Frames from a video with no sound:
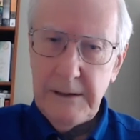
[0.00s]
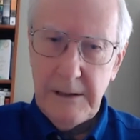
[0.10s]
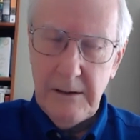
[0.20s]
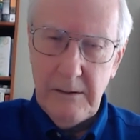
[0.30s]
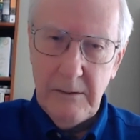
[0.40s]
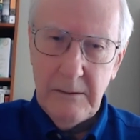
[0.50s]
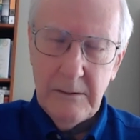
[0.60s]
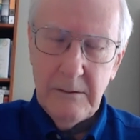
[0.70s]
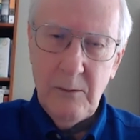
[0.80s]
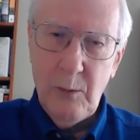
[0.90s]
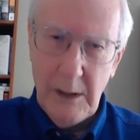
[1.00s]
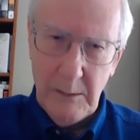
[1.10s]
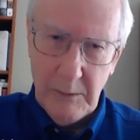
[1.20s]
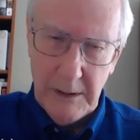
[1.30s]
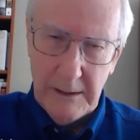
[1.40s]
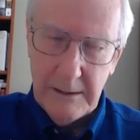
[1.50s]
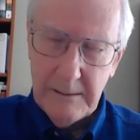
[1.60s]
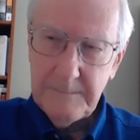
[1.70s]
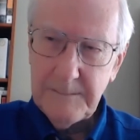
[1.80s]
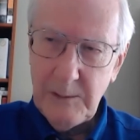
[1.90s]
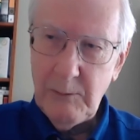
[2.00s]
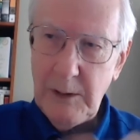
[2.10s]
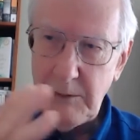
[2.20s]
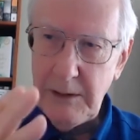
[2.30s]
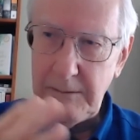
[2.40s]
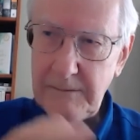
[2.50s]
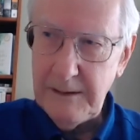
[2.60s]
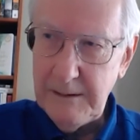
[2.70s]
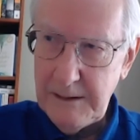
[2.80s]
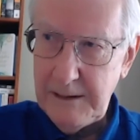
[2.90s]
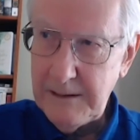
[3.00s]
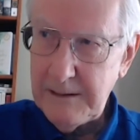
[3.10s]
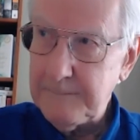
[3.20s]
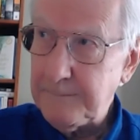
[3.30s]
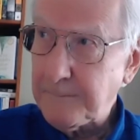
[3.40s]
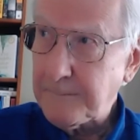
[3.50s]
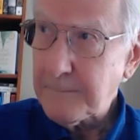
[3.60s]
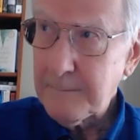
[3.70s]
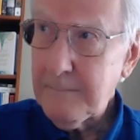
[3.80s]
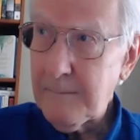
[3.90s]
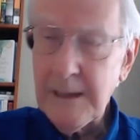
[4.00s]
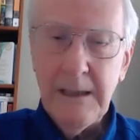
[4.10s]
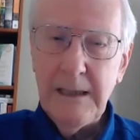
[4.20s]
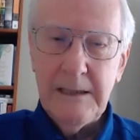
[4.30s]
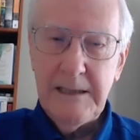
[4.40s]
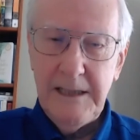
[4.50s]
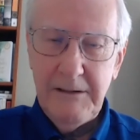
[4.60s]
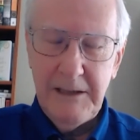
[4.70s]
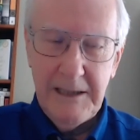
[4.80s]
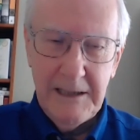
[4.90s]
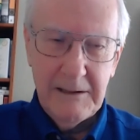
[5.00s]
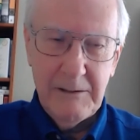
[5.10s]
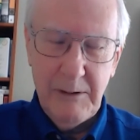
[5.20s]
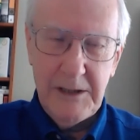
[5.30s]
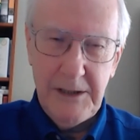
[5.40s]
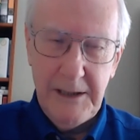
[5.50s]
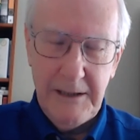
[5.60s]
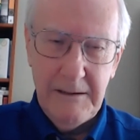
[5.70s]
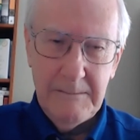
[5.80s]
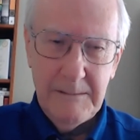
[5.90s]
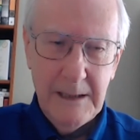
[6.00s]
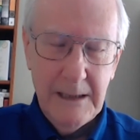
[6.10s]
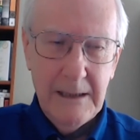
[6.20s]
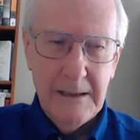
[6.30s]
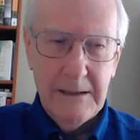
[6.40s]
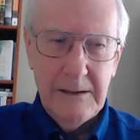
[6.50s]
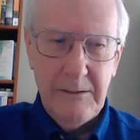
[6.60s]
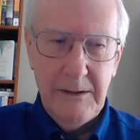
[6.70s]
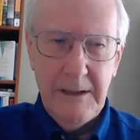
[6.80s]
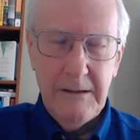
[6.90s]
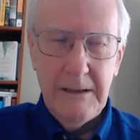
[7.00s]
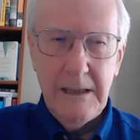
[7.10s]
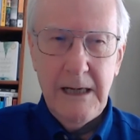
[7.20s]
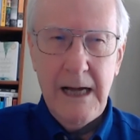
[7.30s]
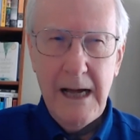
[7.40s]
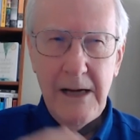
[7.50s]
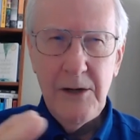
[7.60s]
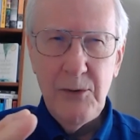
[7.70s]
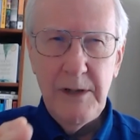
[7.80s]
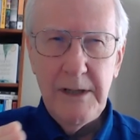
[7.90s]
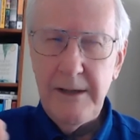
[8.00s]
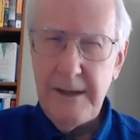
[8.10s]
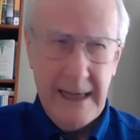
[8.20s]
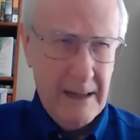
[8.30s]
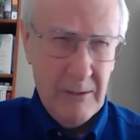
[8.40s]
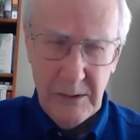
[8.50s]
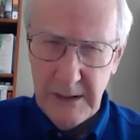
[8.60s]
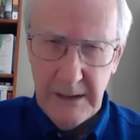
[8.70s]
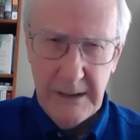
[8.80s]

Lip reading: ago, Wal Mart, for goodness sakes, sent out a questionnaire to their 100,000